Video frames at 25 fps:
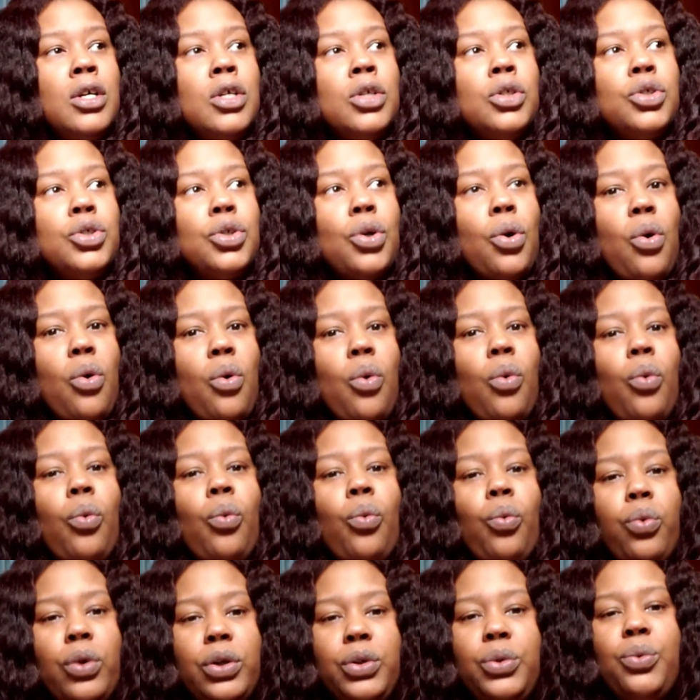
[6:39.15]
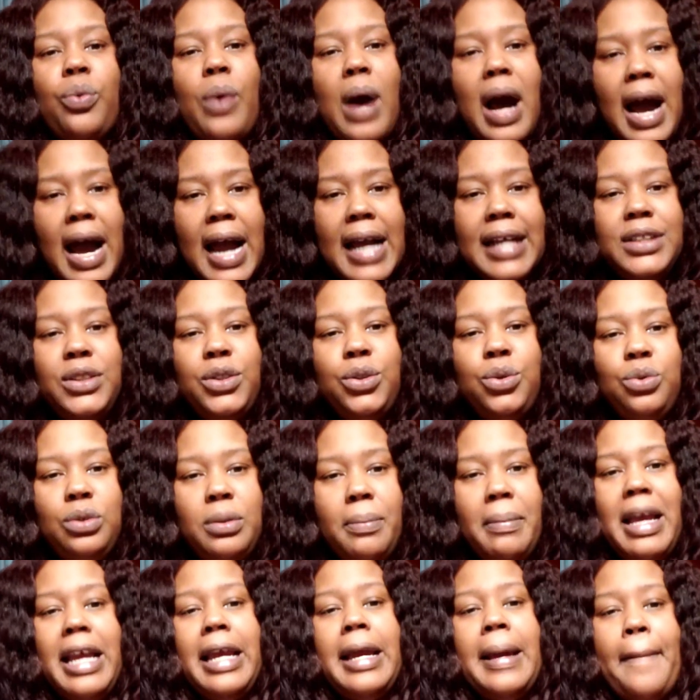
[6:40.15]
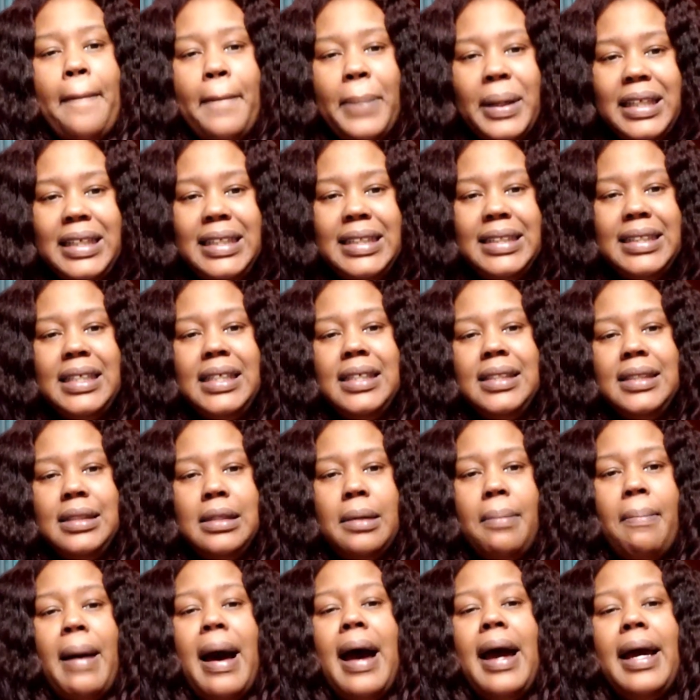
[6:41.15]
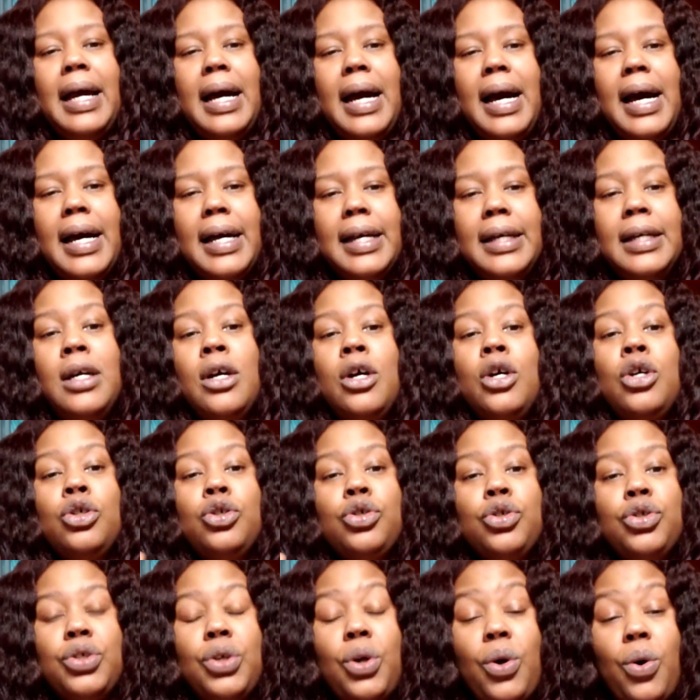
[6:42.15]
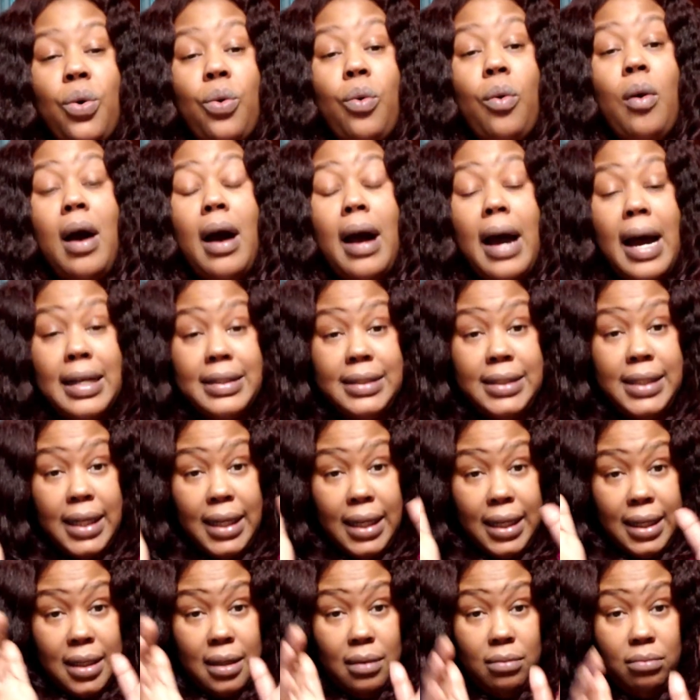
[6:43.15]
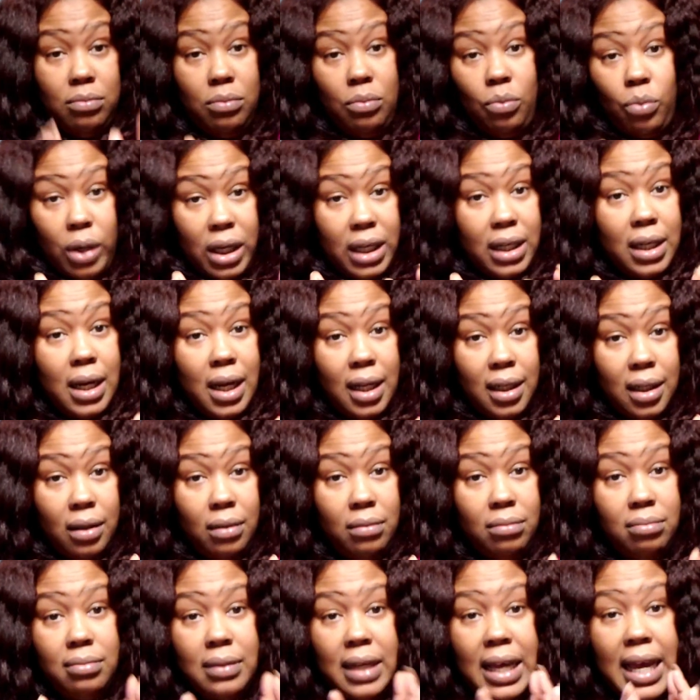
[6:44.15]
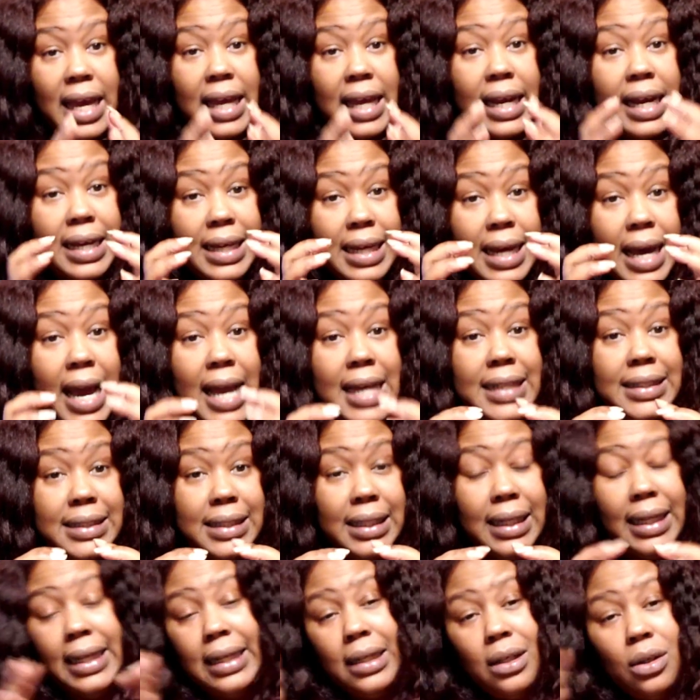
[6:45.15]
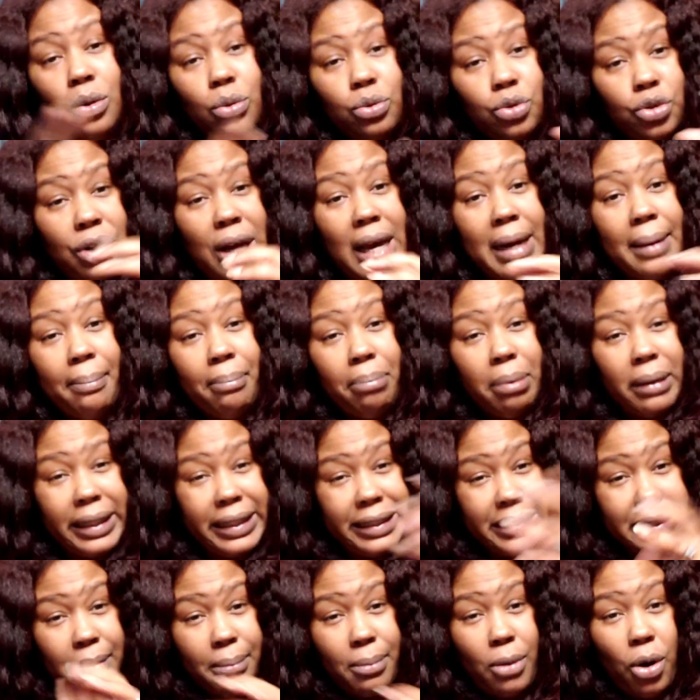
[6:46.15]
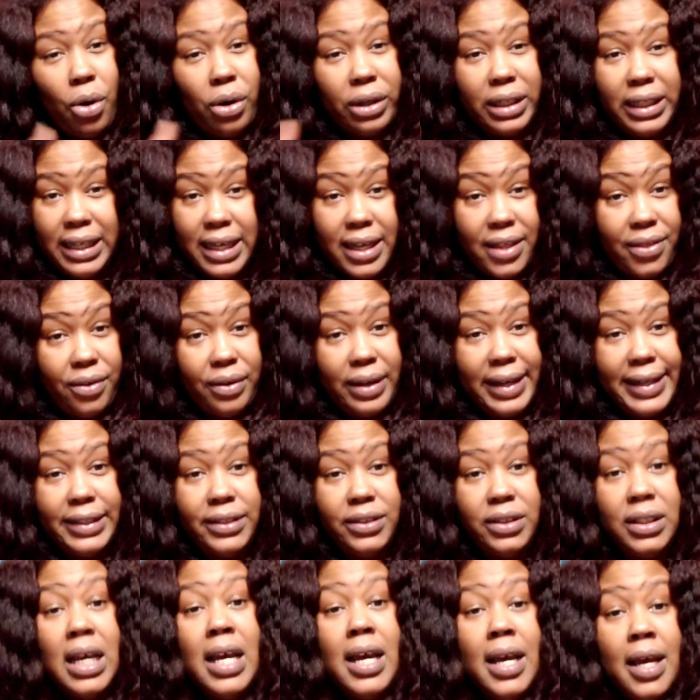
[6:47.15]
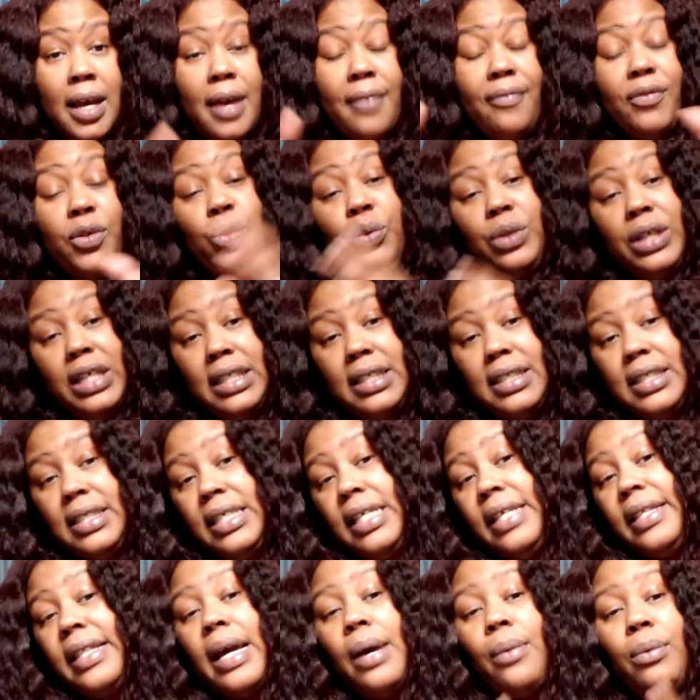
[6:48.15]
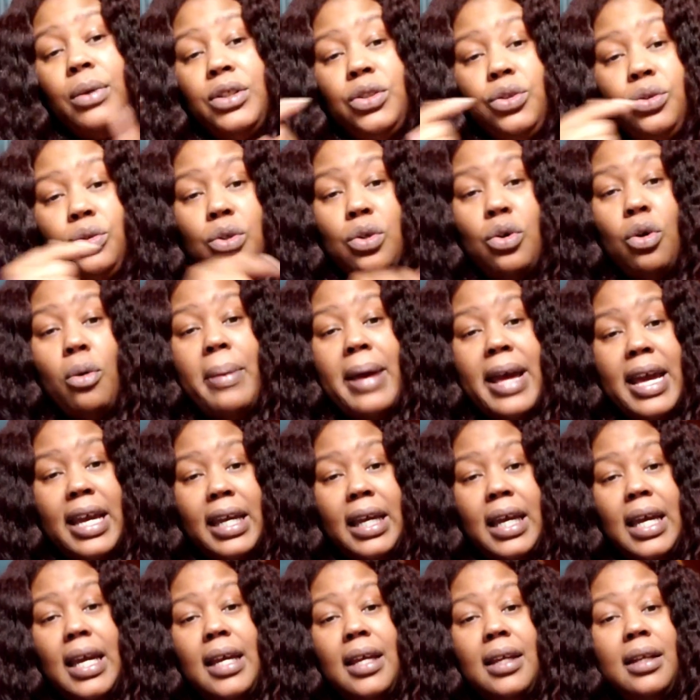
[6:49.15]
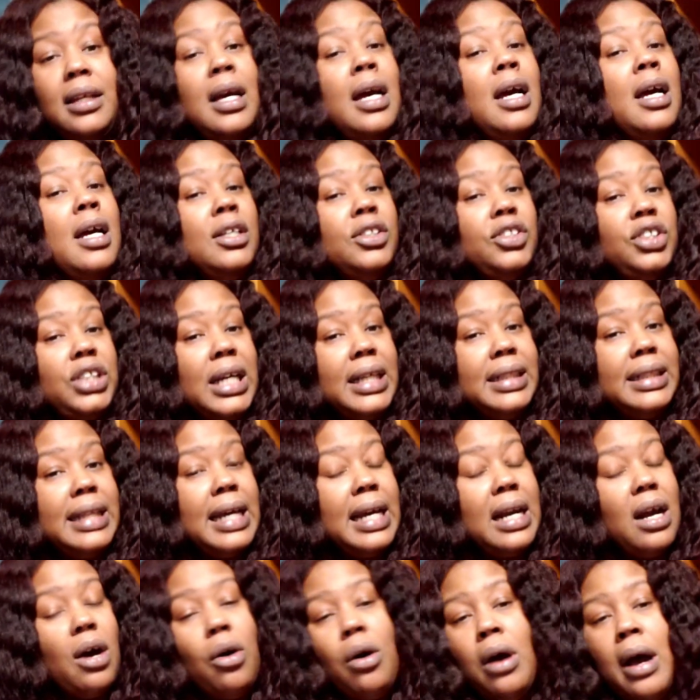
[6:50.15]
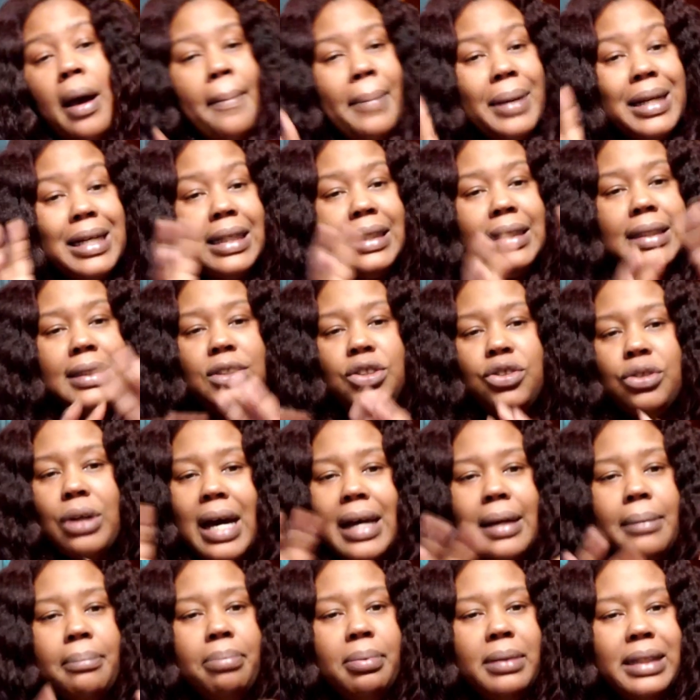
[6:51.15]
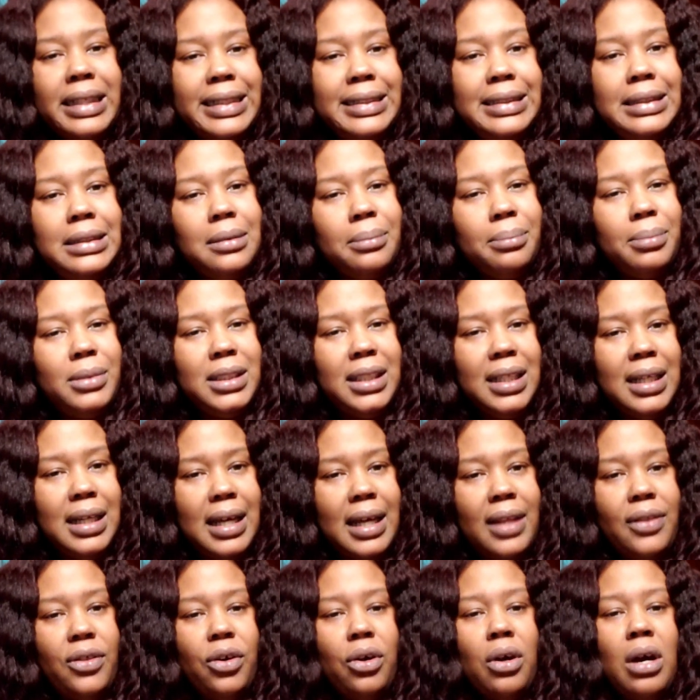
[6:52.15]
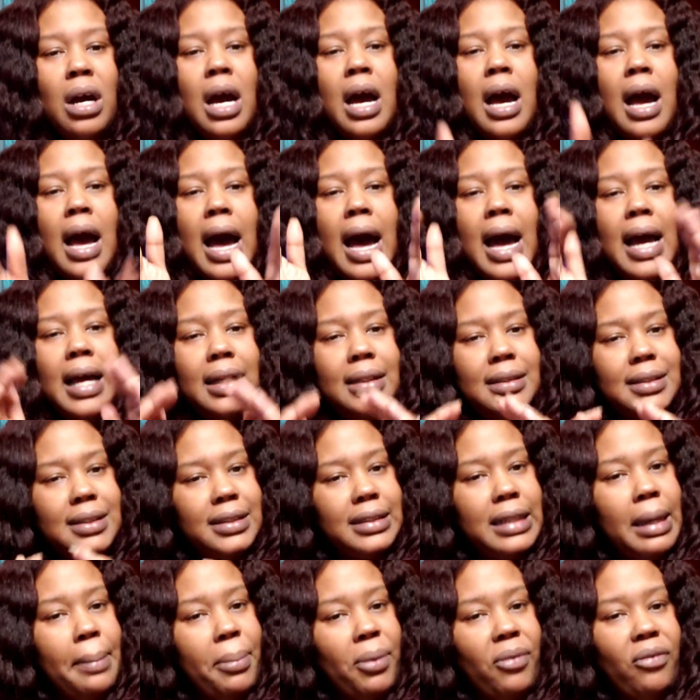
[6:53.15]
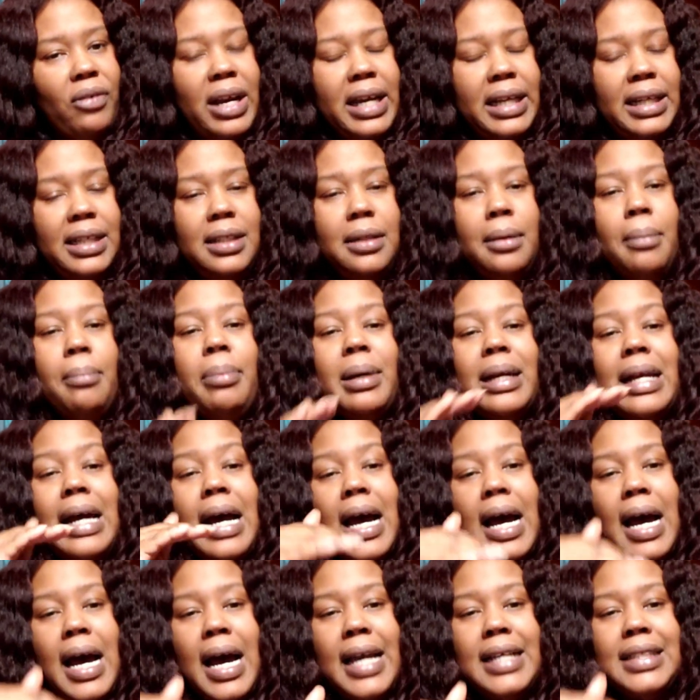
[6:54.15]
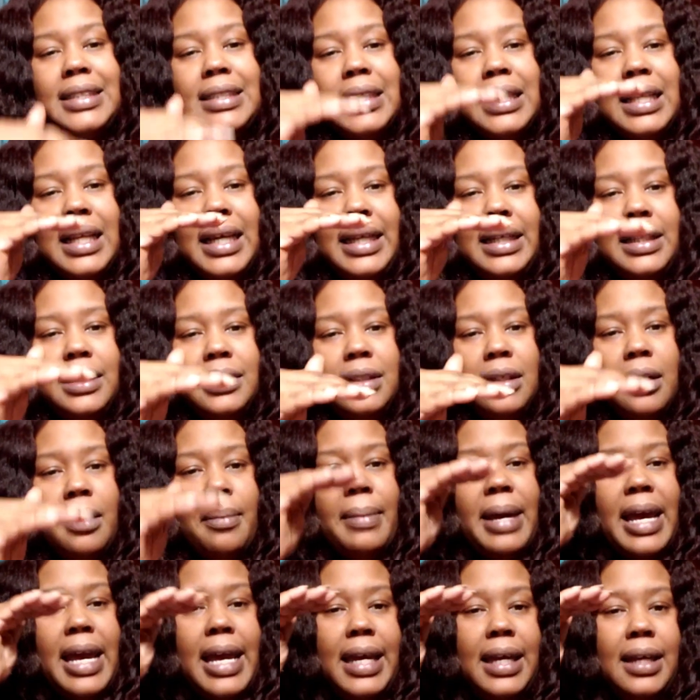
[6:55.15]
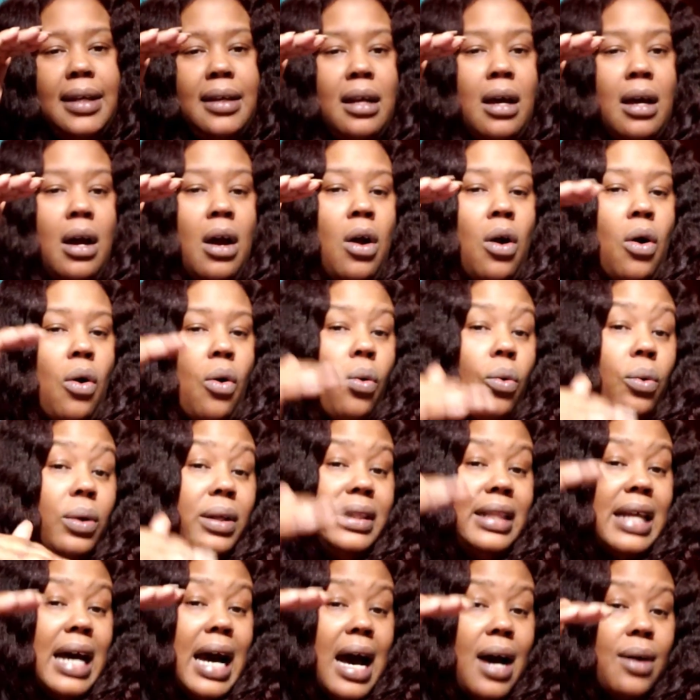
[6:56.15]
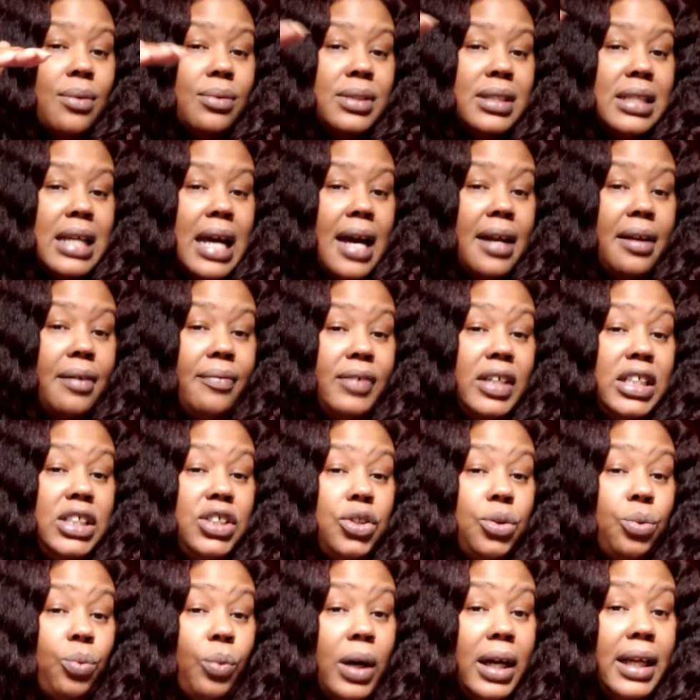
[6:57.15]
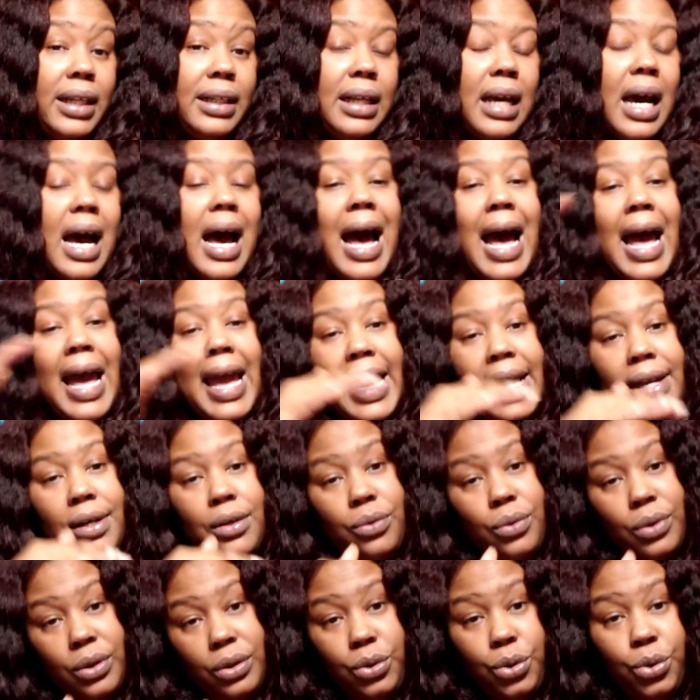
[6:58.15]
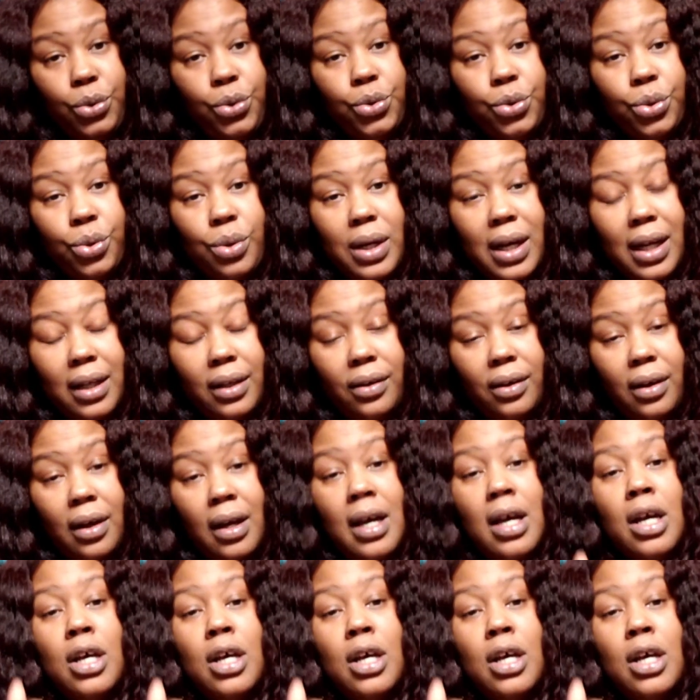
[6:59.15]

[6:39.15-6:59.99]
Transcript: So what do I do to make it pleasing to my eye? So I take one color and I isolate it. I don't try to blend them all together. Is if you didn't see that when you go back and check that out. But I didn't try to blend them together. I separated them, but I isolated them, and on the outside of each one, I added a neutral color.